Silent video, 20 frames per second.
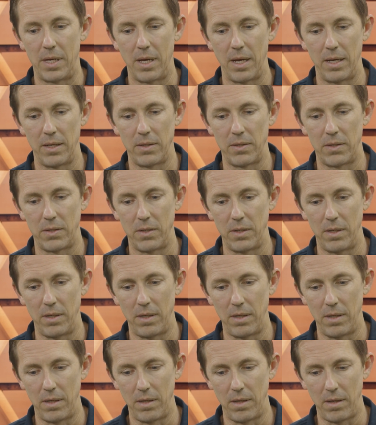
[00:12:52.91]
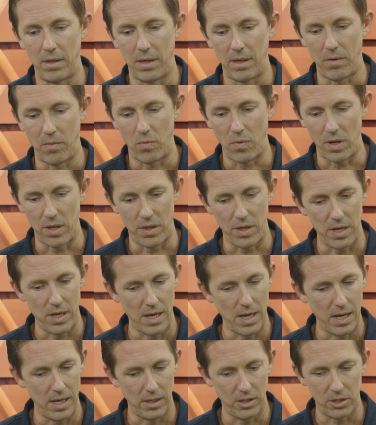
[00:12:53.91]
because with
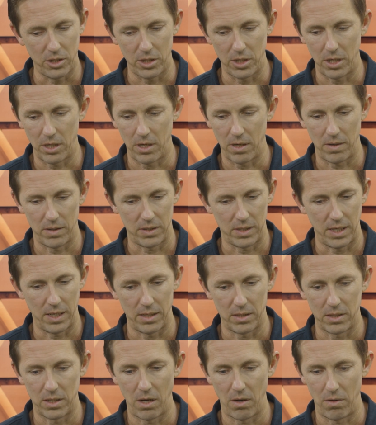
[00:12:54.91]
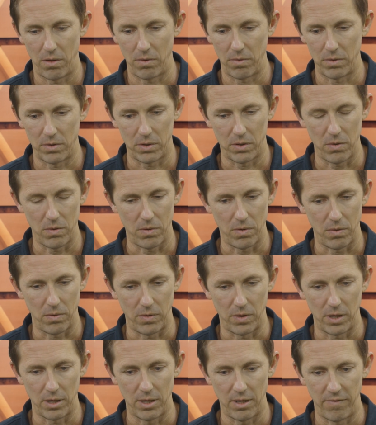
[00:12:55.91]
each year as kids go through
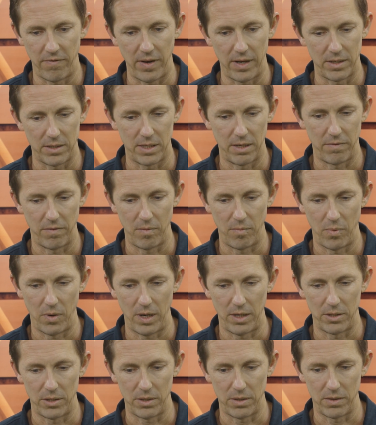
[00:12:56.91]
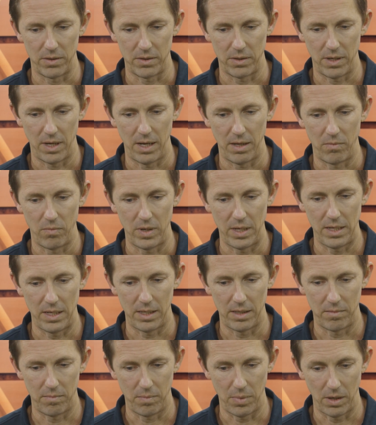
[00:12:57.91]
school, they're going to face different pressures, and we
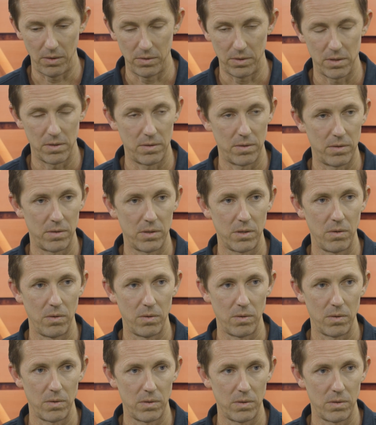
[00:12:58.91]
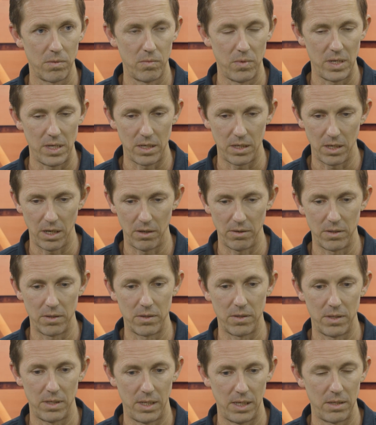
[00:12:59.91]
need posters in schools. We need
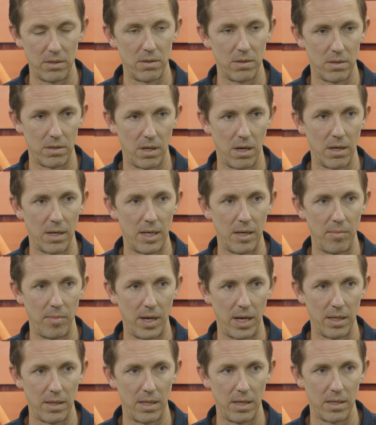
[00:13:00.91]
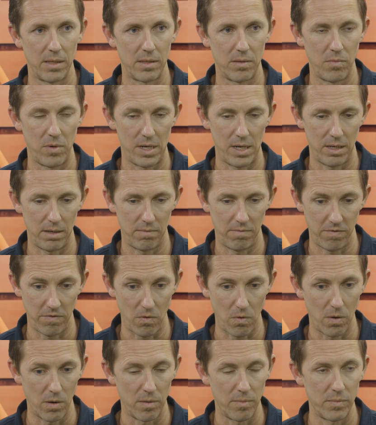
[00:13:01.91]
coaches and teachers talking about this. We need
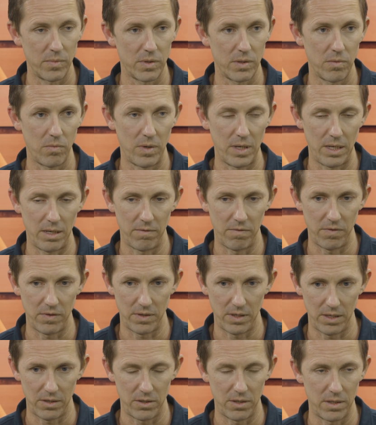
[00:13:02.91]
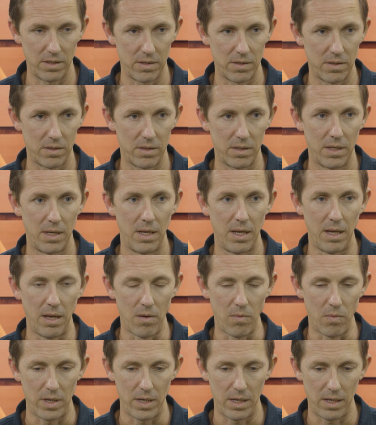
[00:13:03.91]
forums. We need physicians.
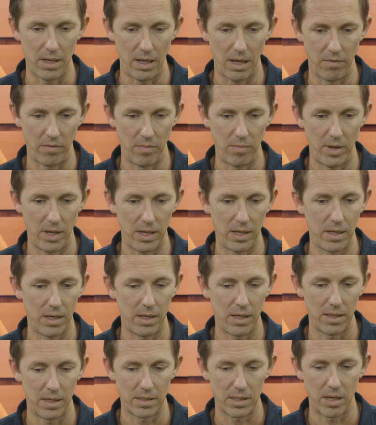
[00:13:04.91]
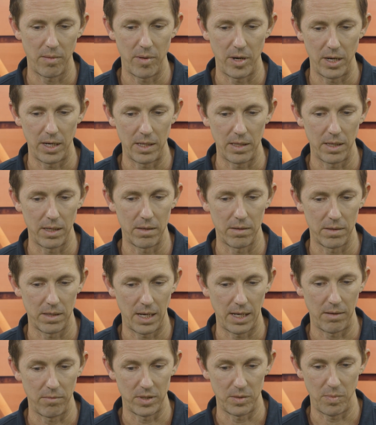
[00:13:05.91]
We need everybody that's a community leader
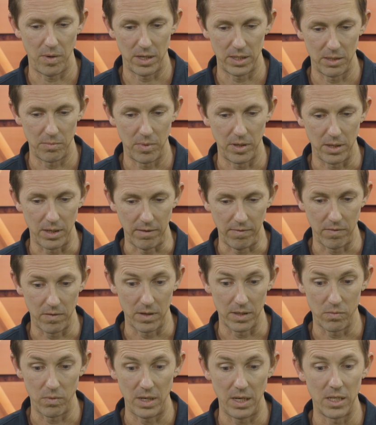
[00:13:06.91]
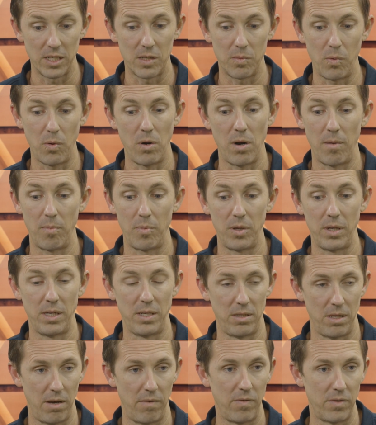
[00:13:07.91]
taking responsibility for this. We need to support our
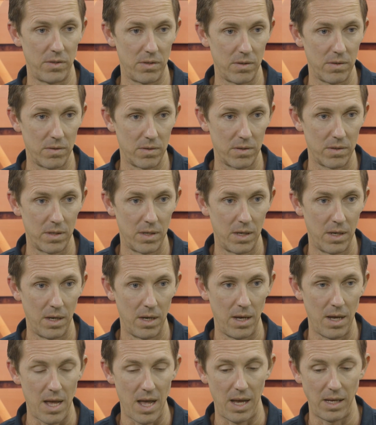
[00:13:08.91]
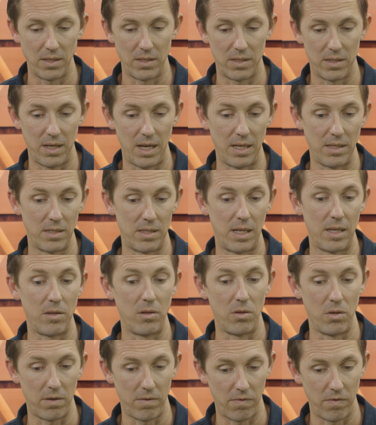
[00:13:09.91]
police officers as
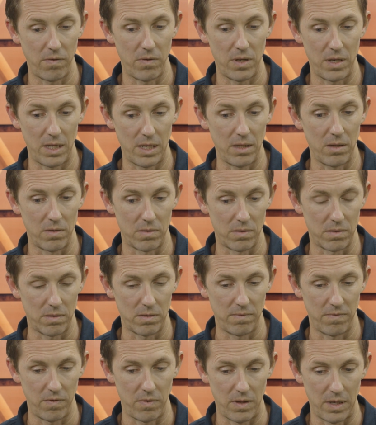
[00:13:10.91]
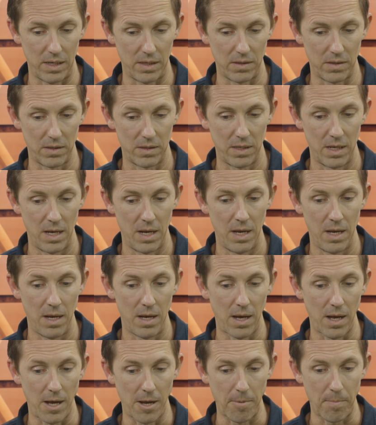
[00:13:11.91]
they look for the dealers for this.
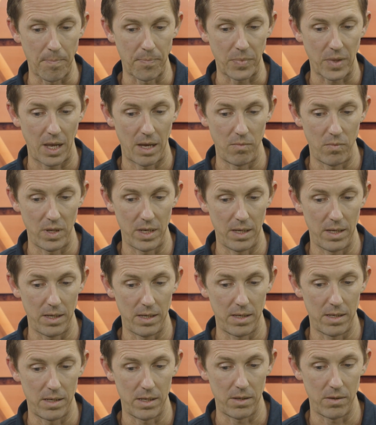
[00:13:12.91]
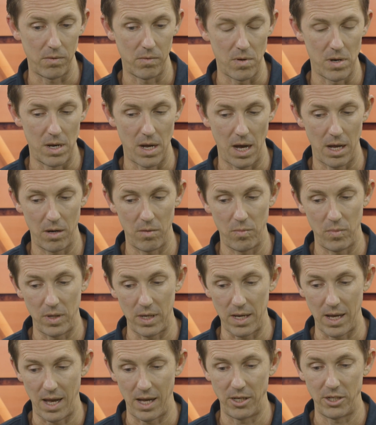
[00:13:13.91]
And we need to not
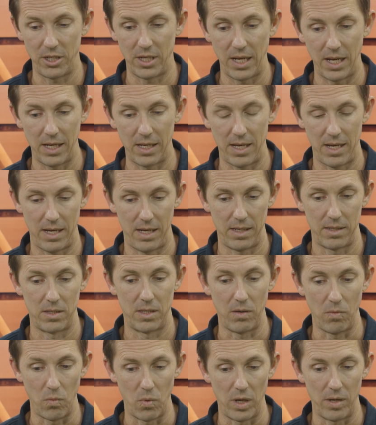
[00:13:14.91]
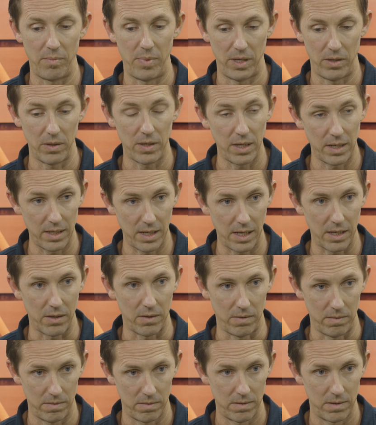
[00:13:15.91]
only educate kids that one pill can
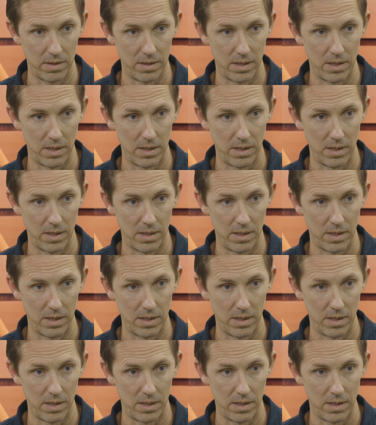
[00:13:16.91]
kill,